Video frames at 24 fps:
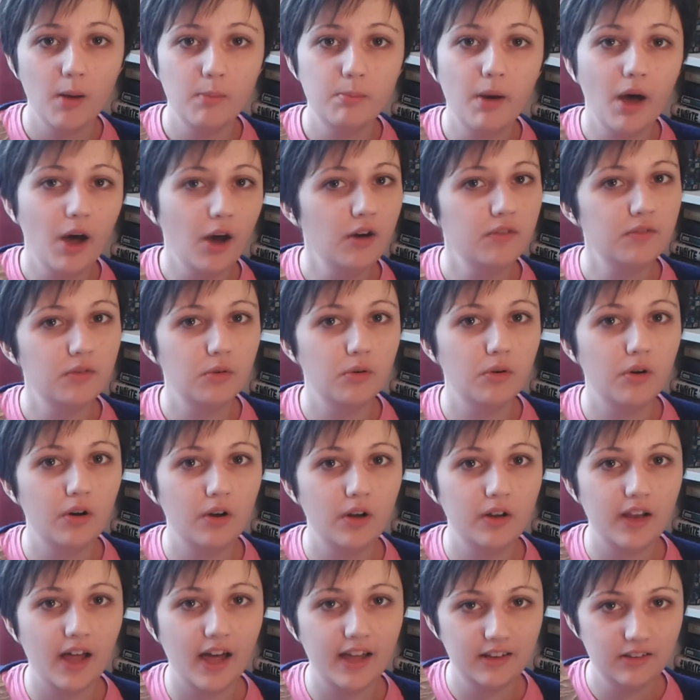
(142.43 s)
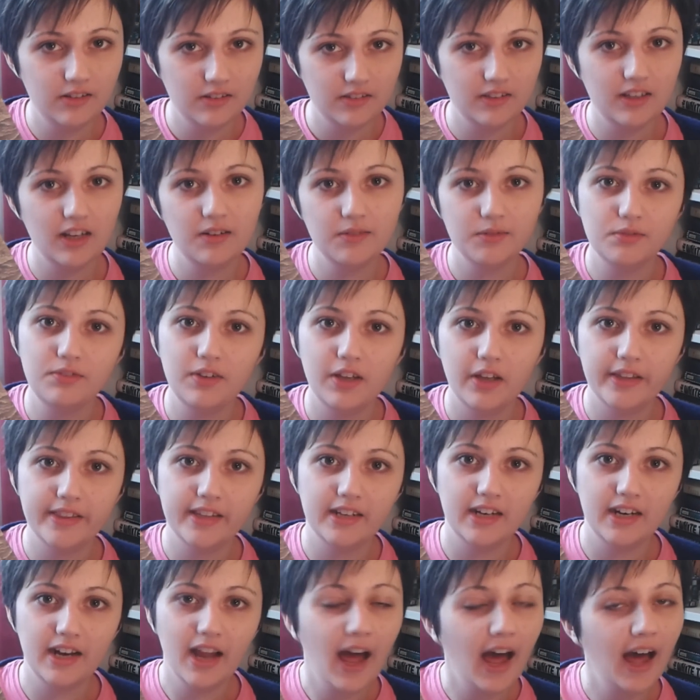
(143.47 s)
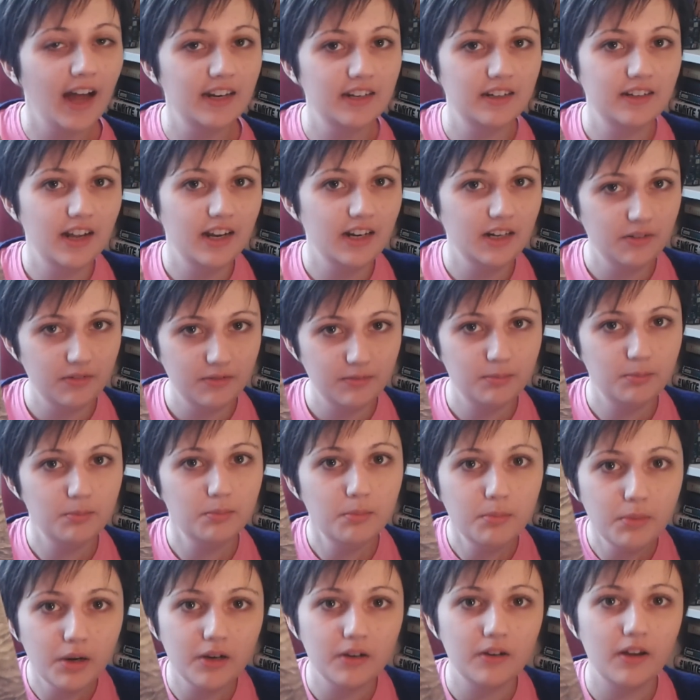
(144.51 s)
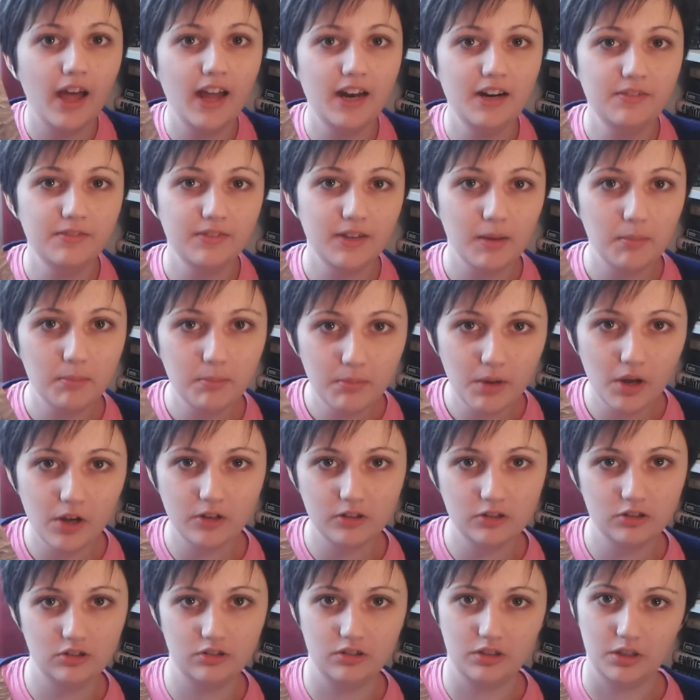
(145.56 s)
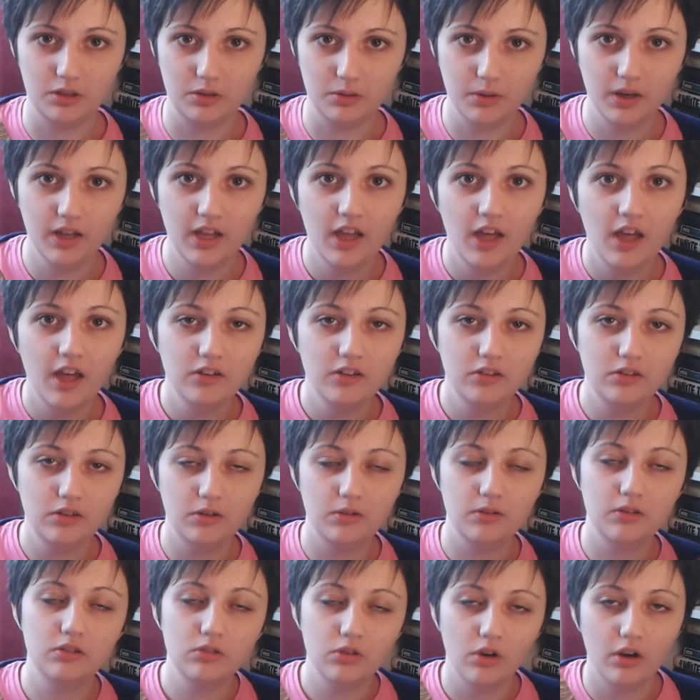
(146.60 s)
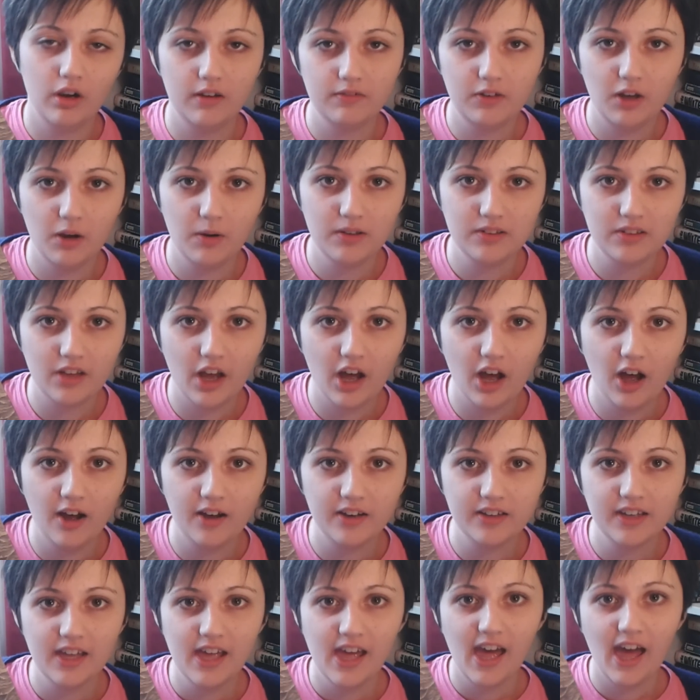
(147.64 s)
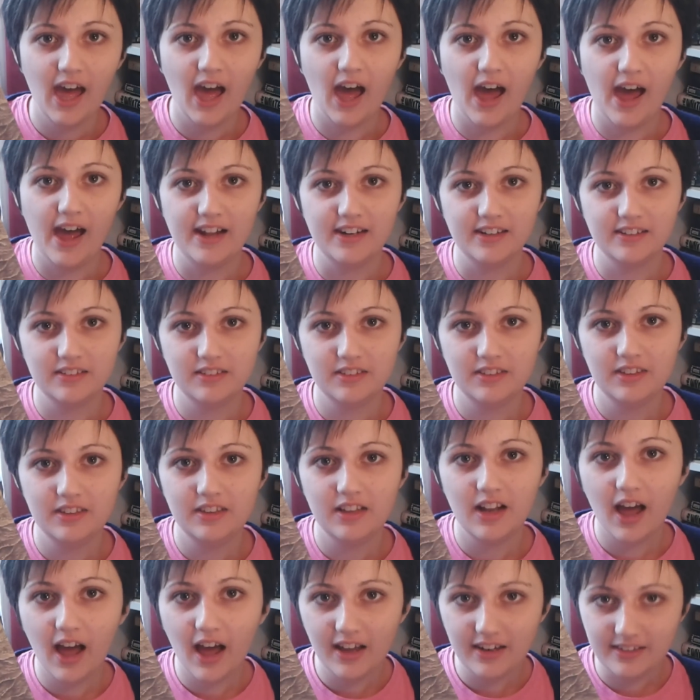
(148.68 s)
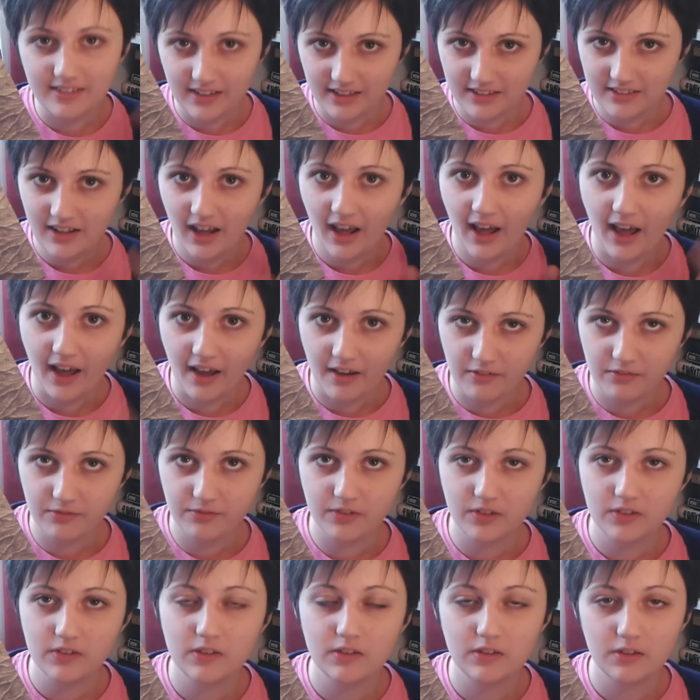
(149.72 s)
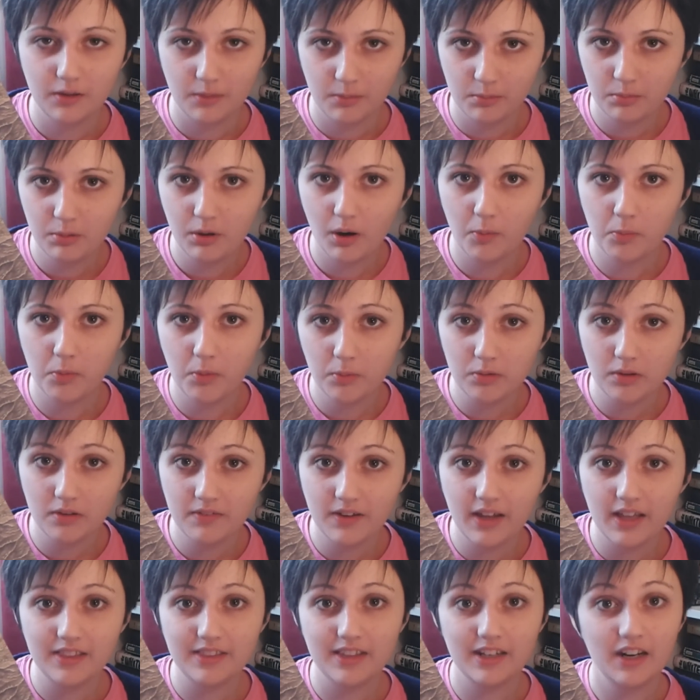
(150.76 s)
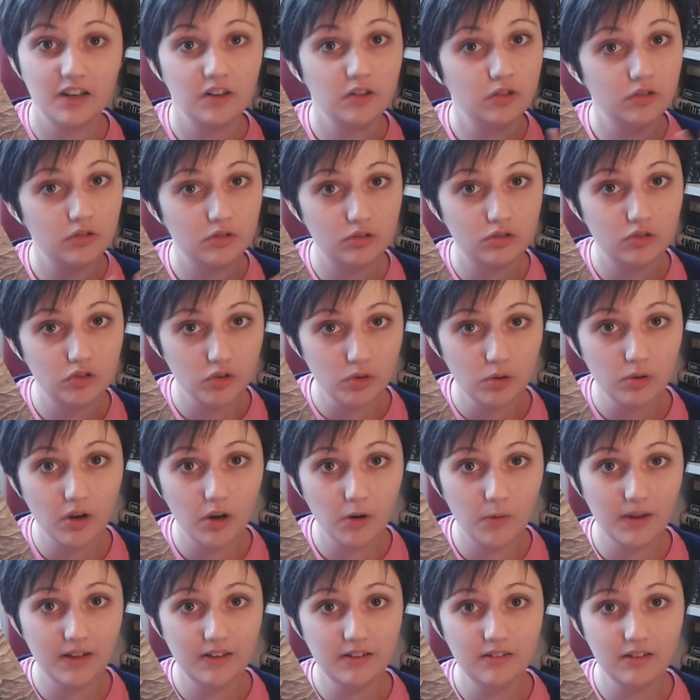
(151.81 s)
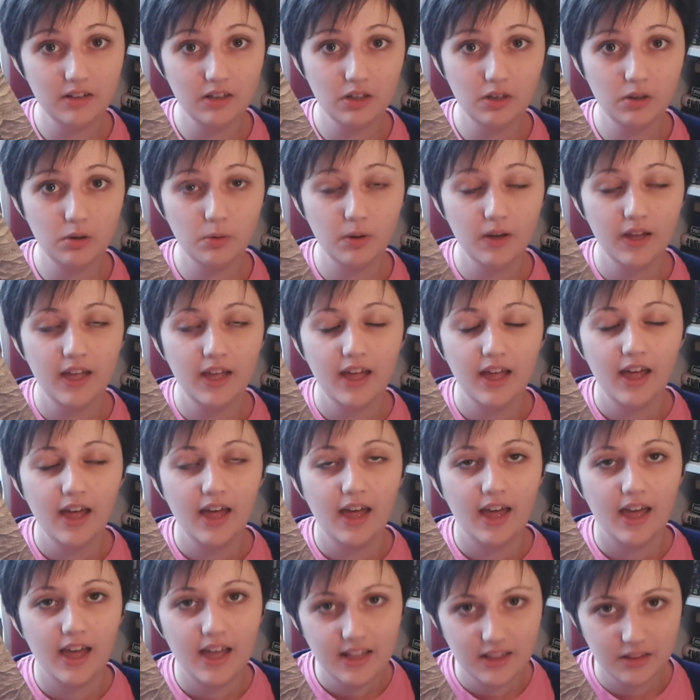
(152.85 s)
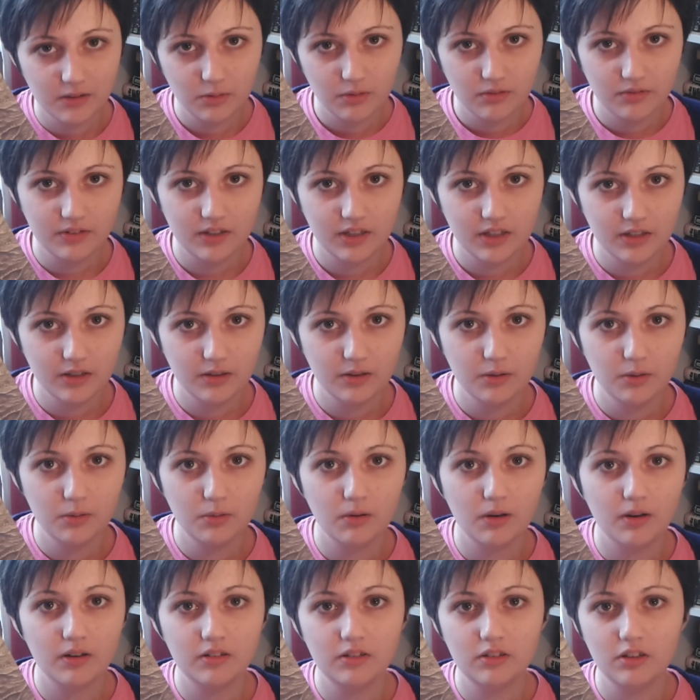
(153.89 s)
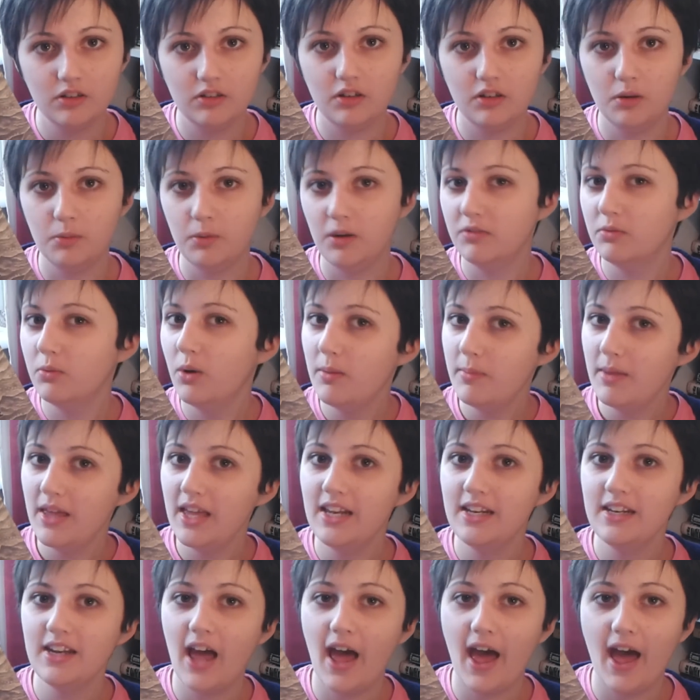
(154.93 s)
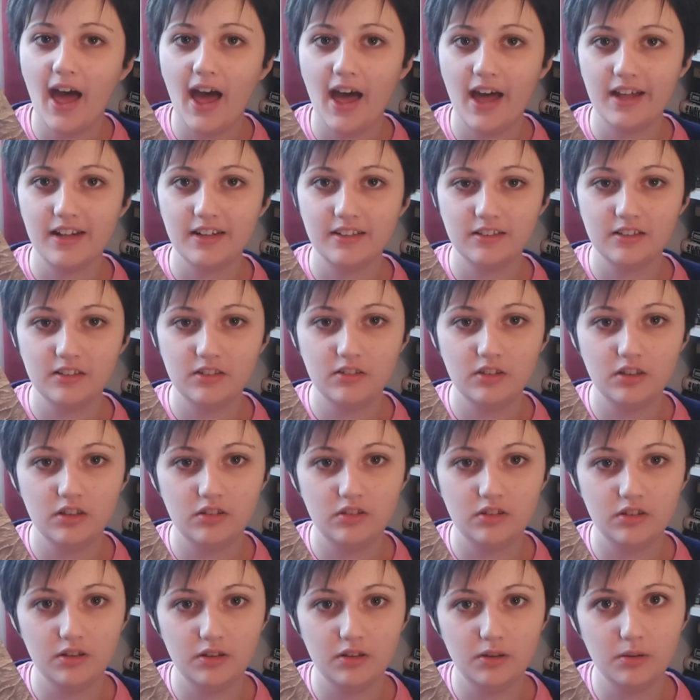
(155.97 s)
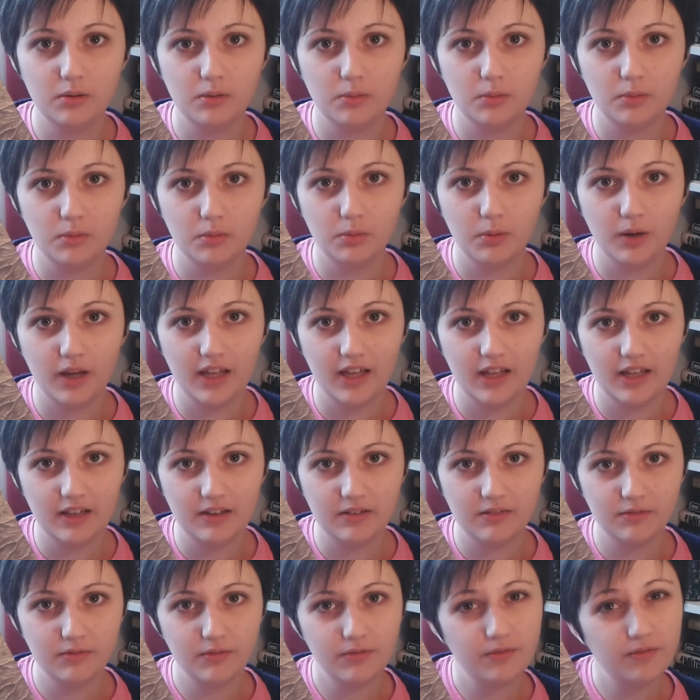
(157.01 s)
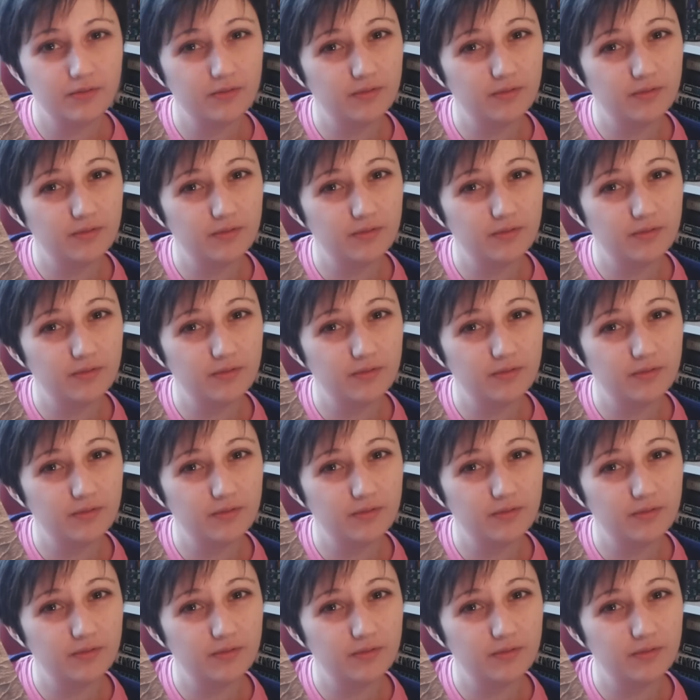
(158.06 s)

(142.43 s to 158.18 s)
But overall, I just didn't feel that it added anything much new to the story of Noah's Ark, and I did have some problems with it that I do go into in the review, to do with women and to do with